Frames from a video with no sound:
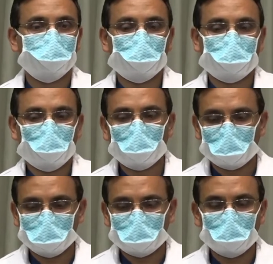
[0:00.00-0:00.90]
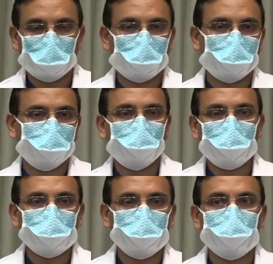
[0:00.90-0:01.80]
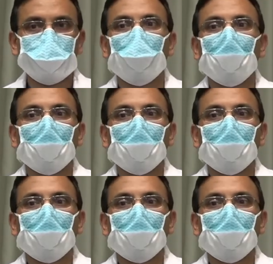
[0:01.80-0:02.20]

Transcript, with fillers: if they, if they already developed the wound,